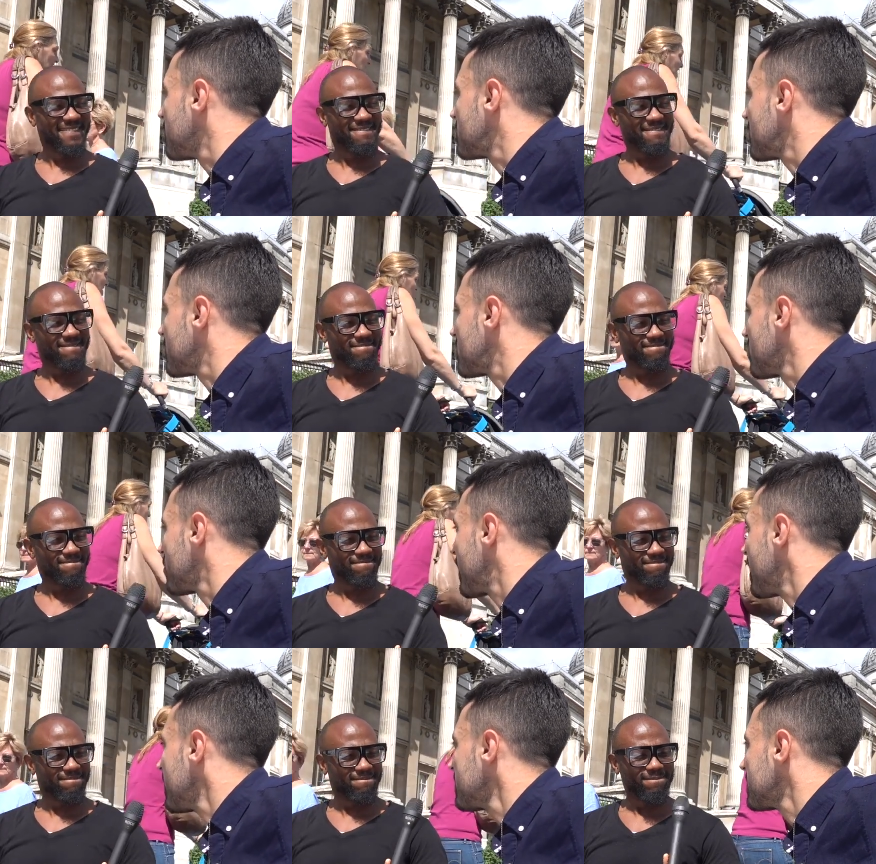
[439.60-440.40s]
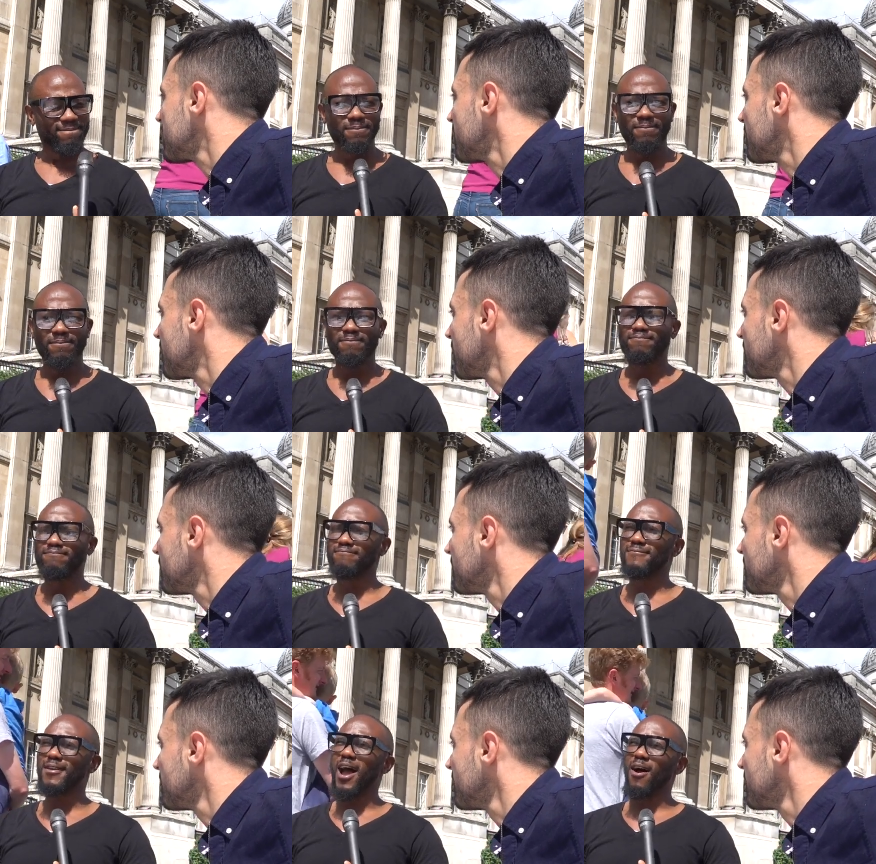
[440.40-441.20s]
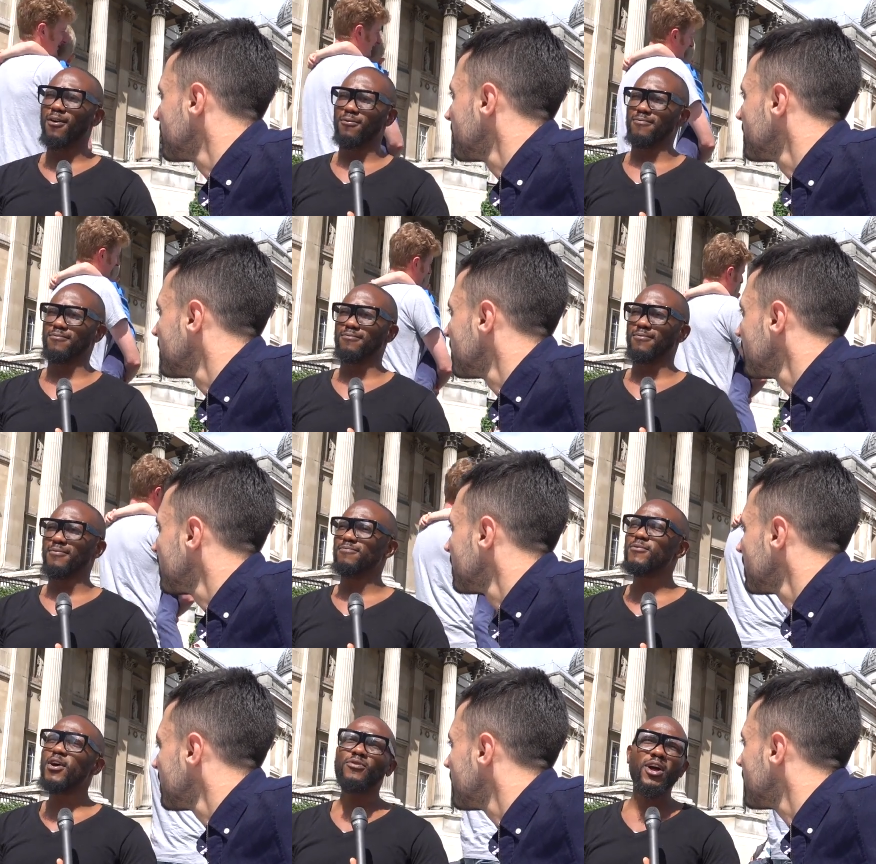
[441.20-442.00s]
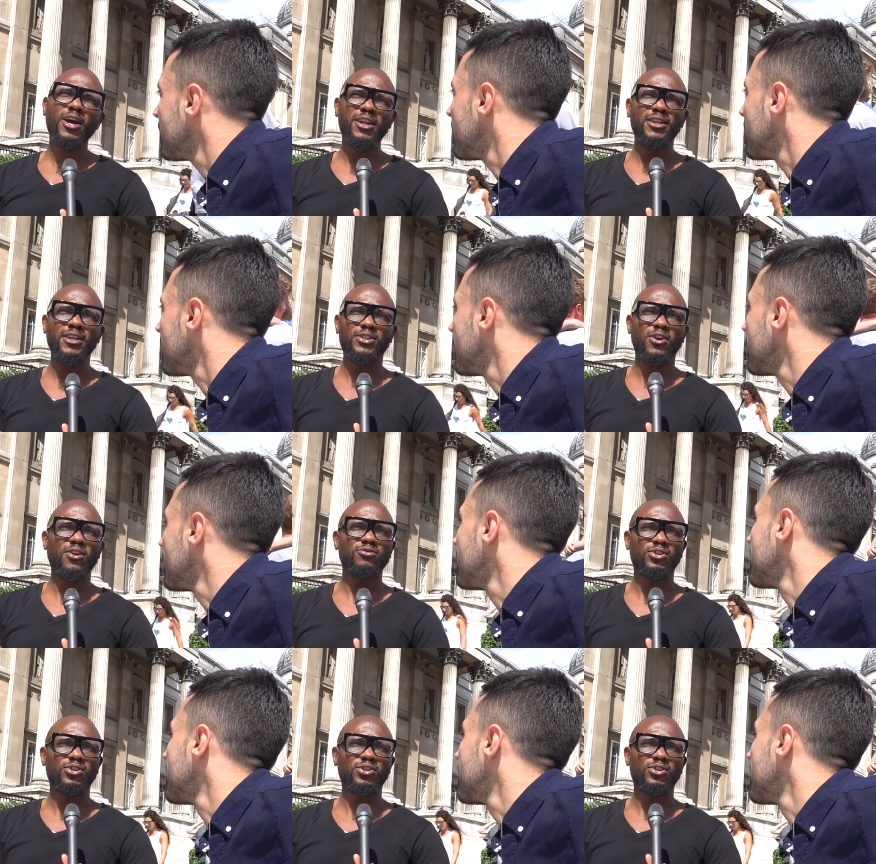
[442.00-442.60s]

Speaker 1: animals to the slaughterhouse? No, no, not in this